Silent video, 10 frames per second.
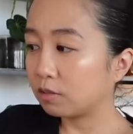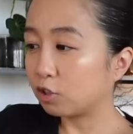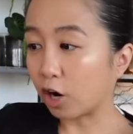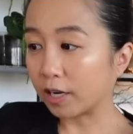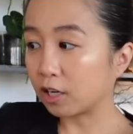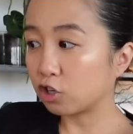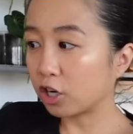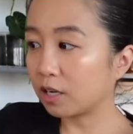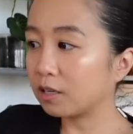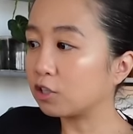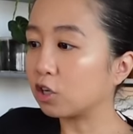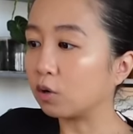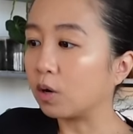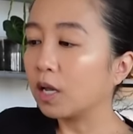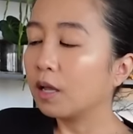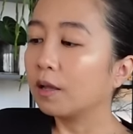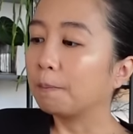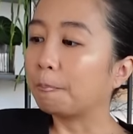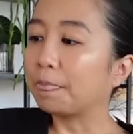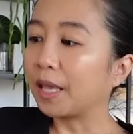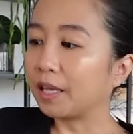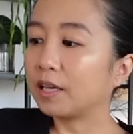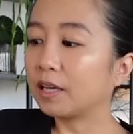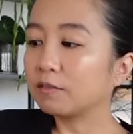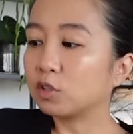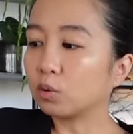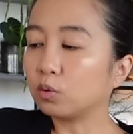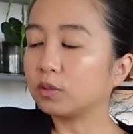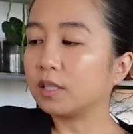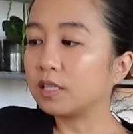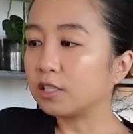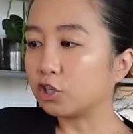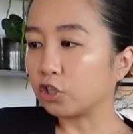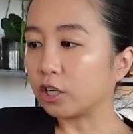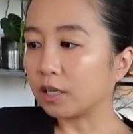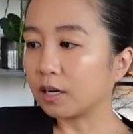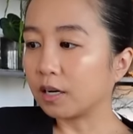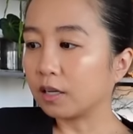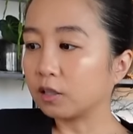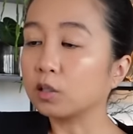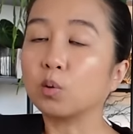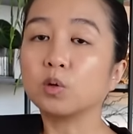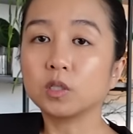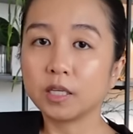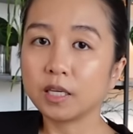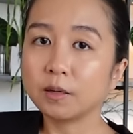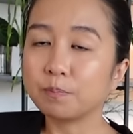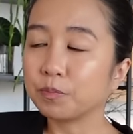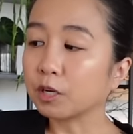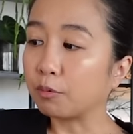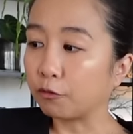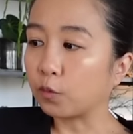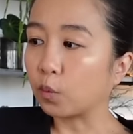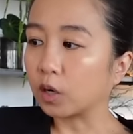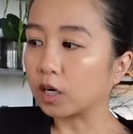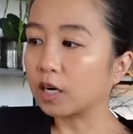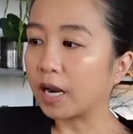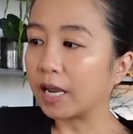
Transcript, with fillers: Dragon jade. So they have sold this Dischidia locally before,